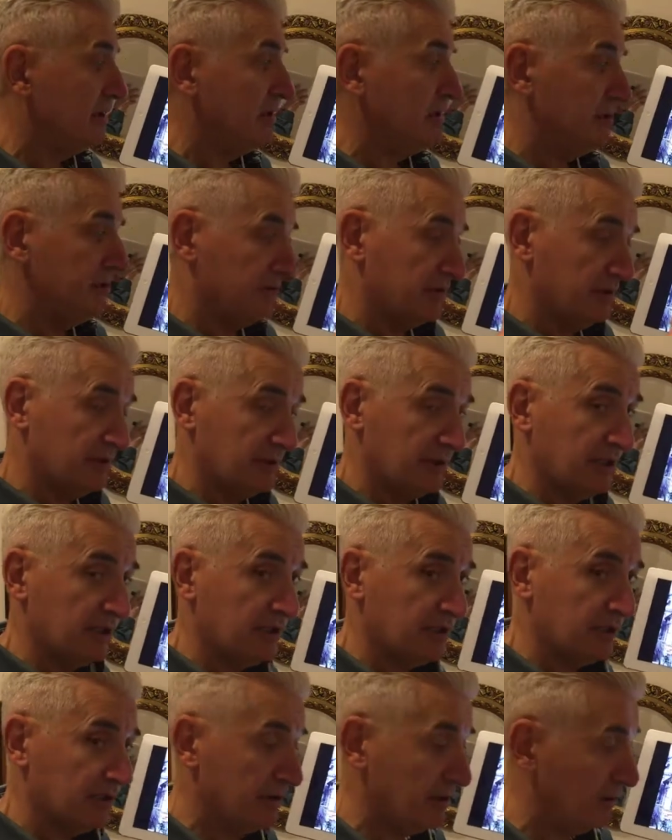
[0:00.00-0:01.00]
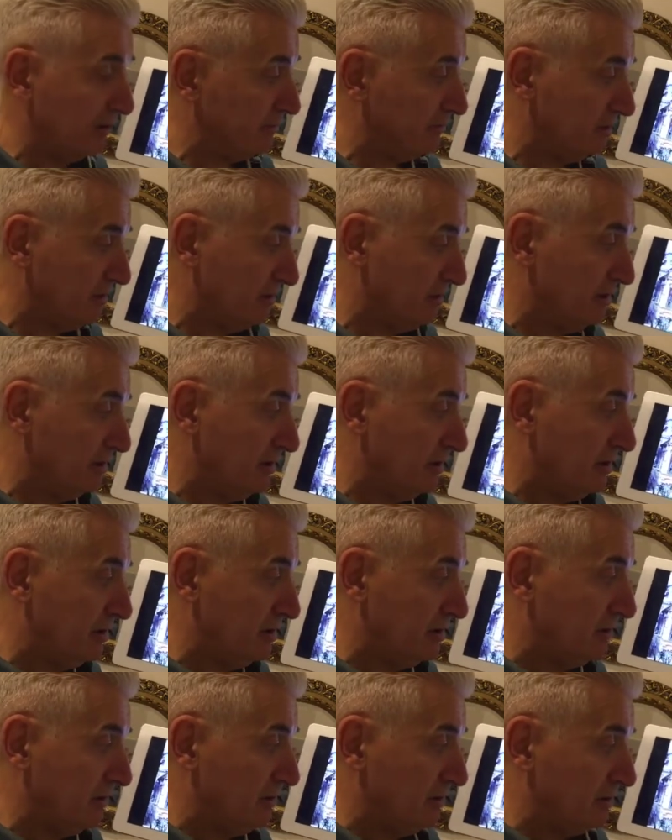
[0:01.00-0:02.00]
You can get it down
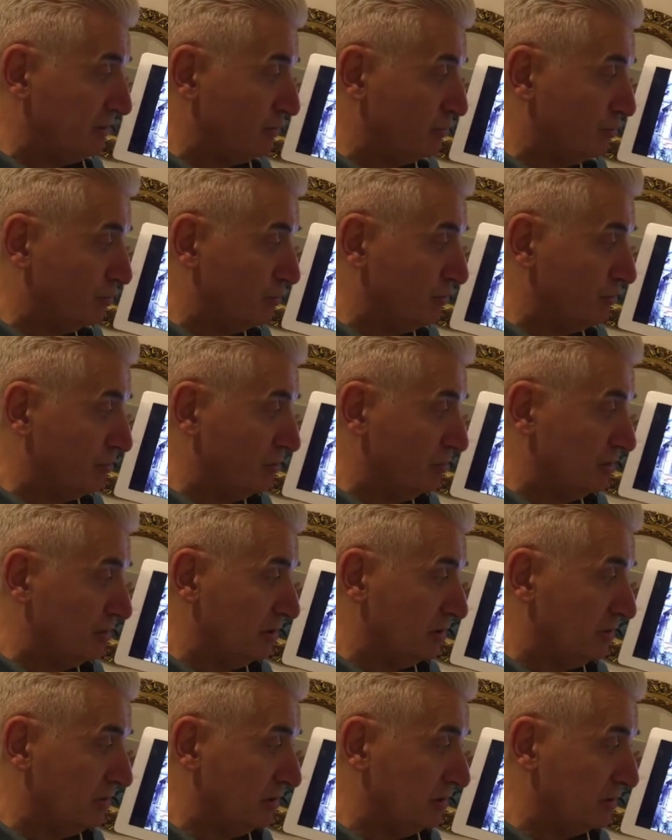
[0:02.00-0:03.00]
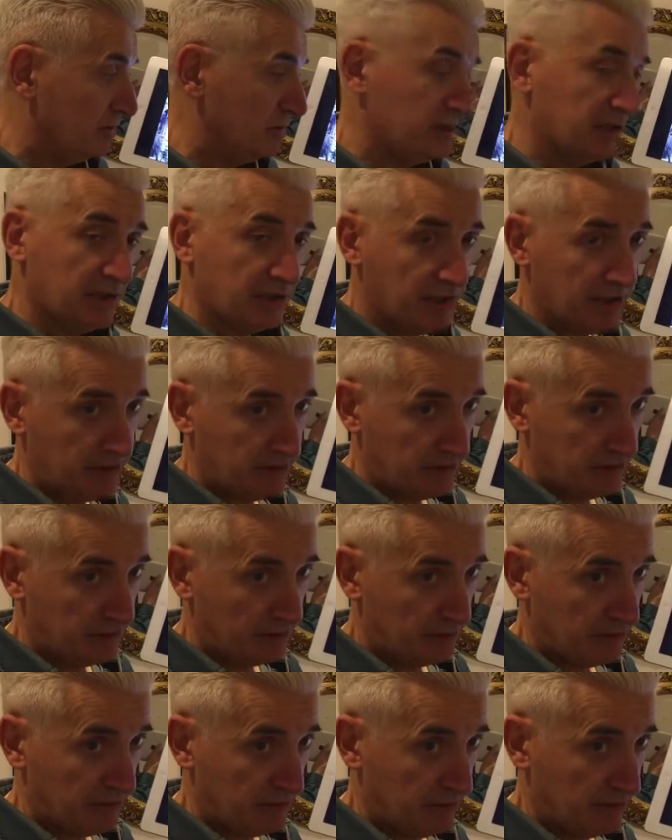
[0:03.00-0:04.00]
to about
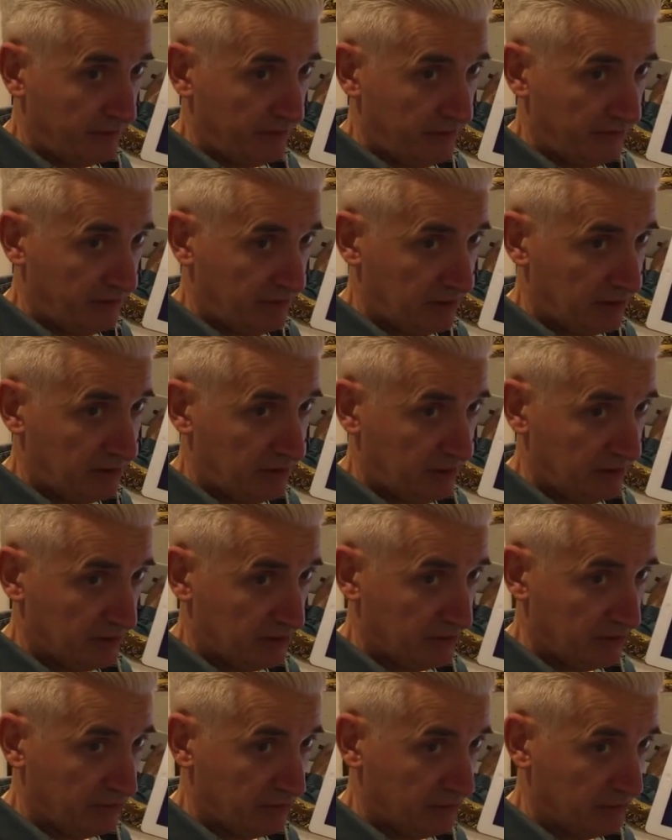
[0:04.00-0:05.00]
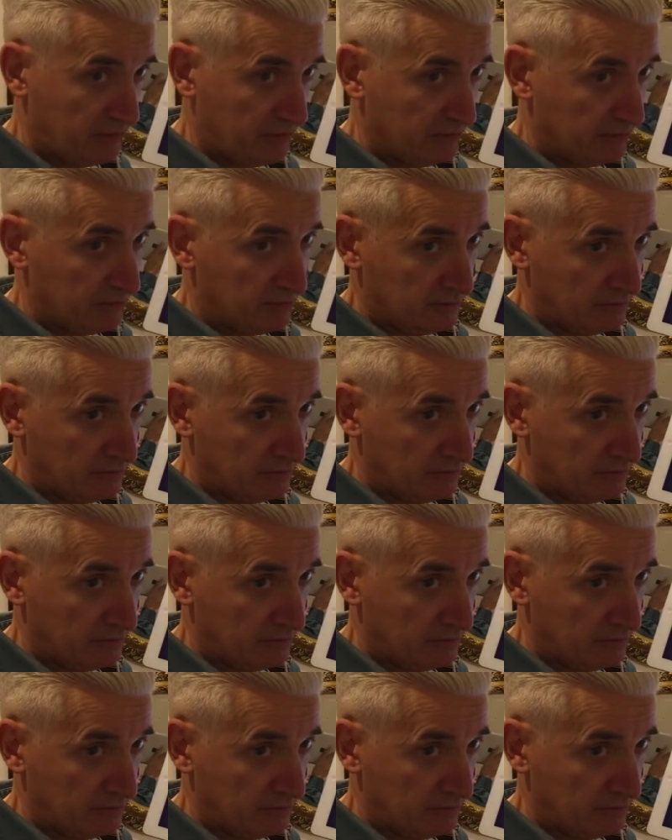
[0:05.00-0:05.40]
300,000-150,000 euro.